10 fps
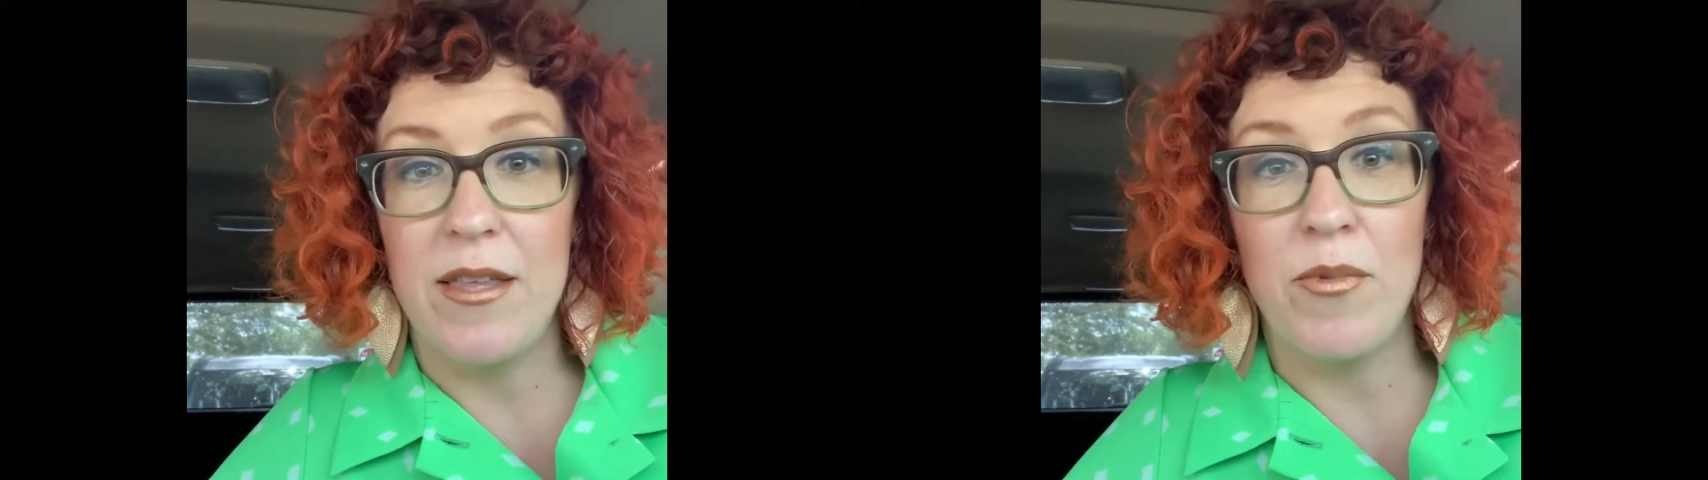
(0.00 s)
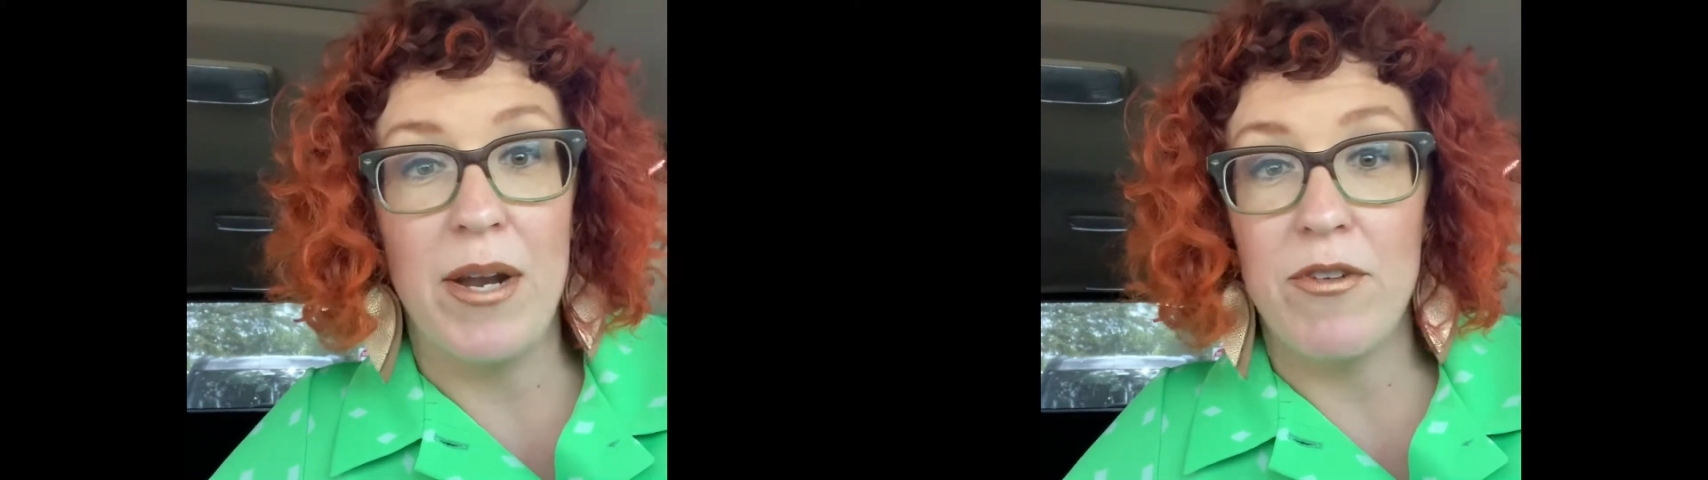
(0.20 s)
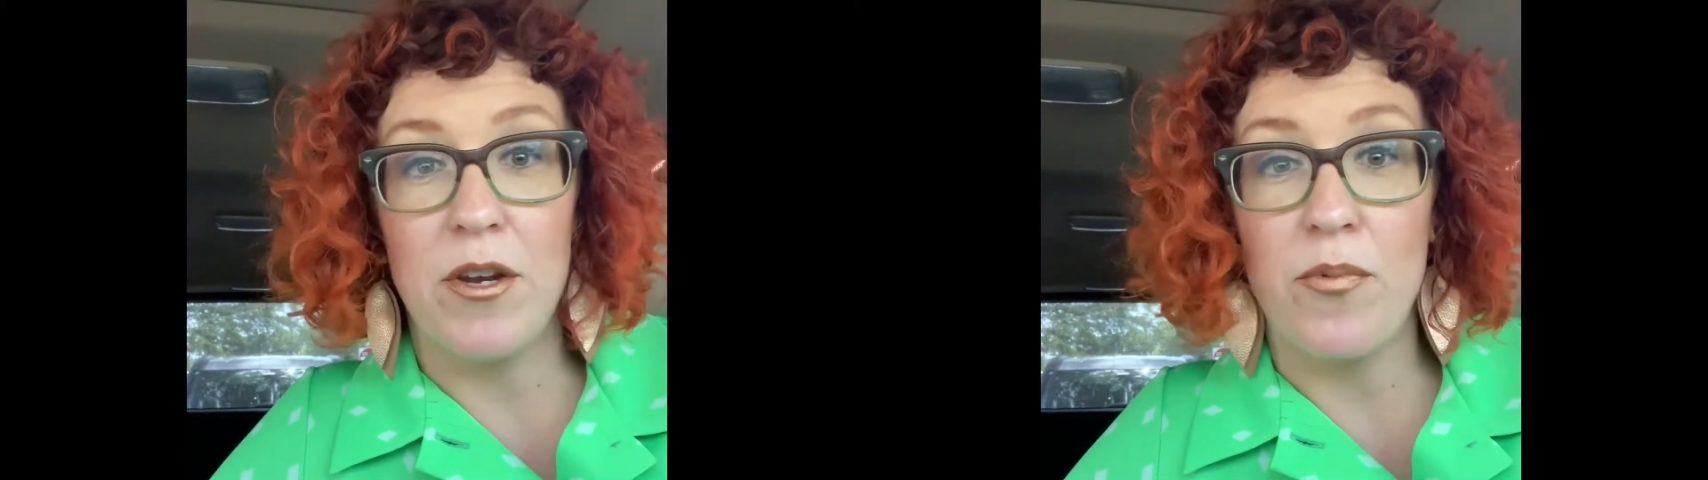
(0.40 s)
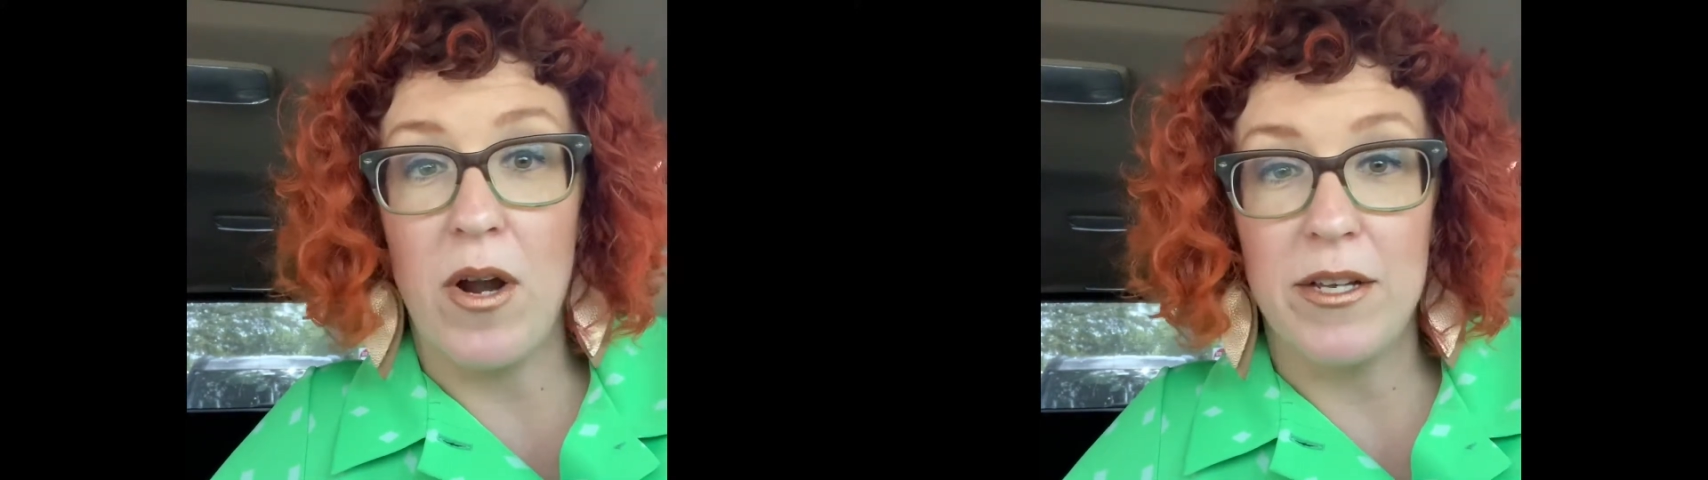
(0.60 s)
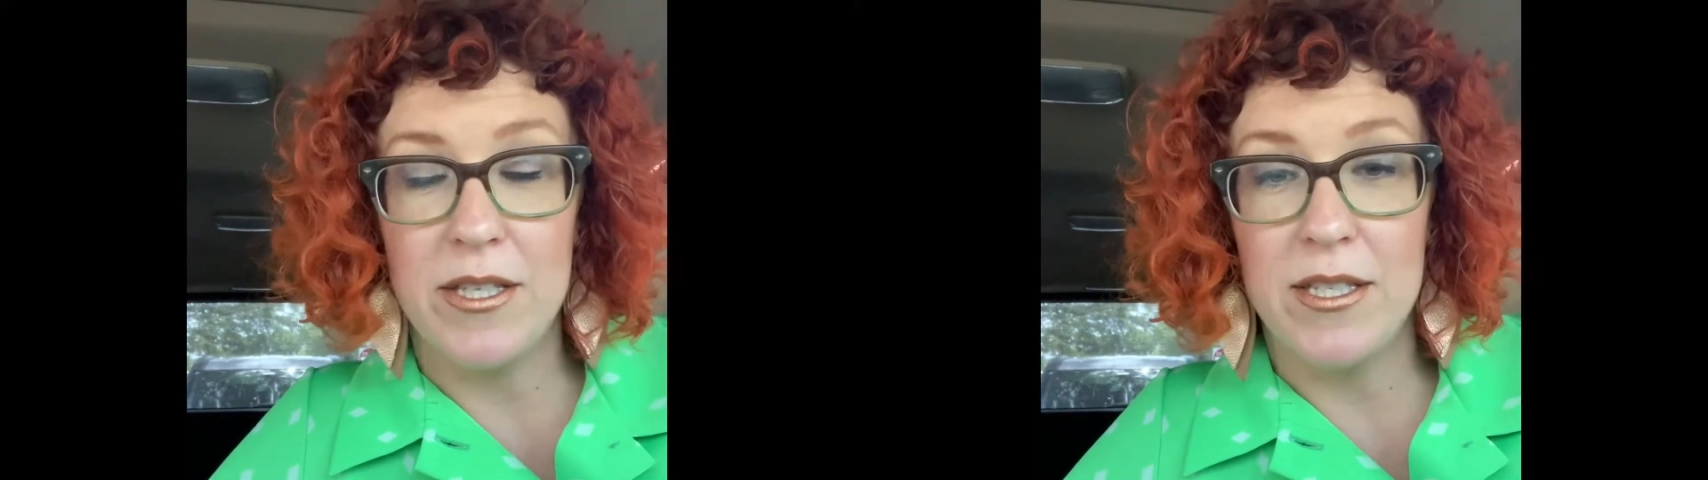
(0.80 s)
whatever their
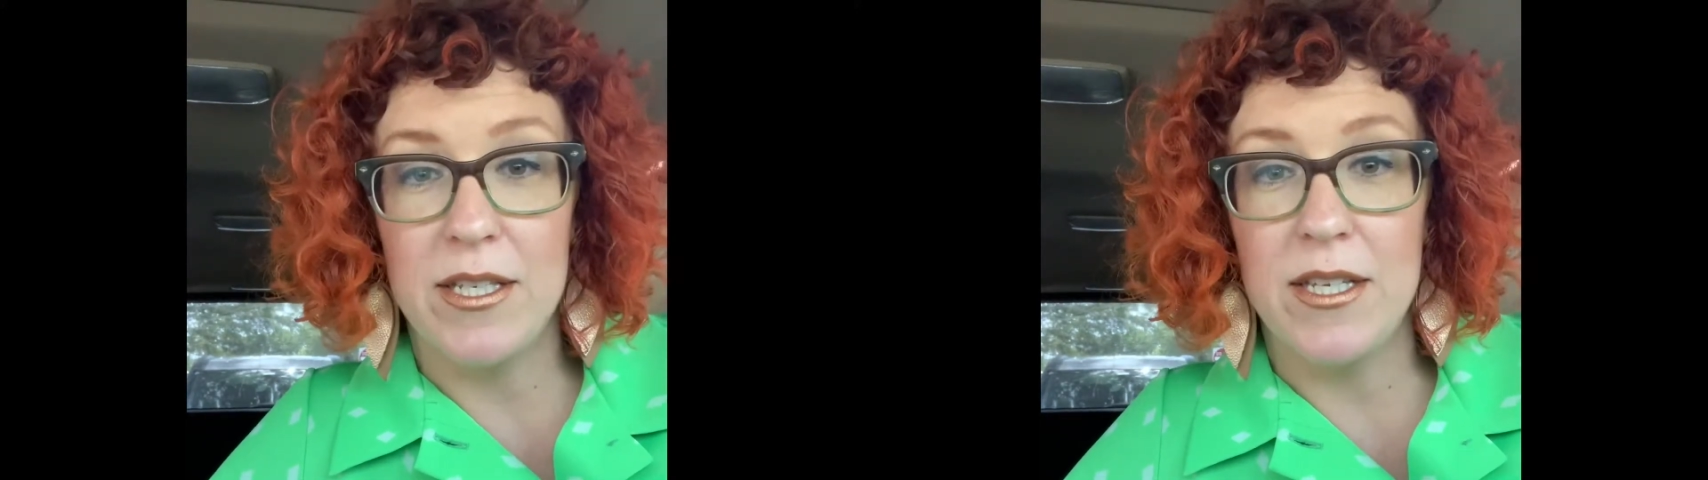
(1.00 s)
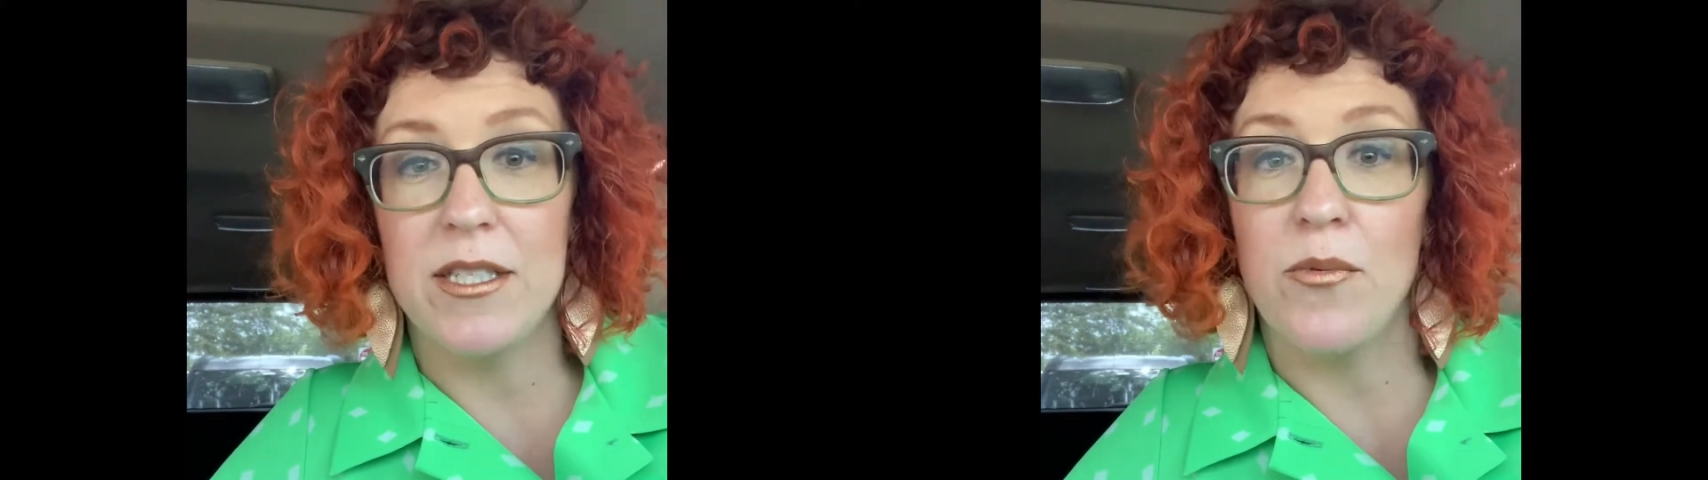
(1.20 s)
process is,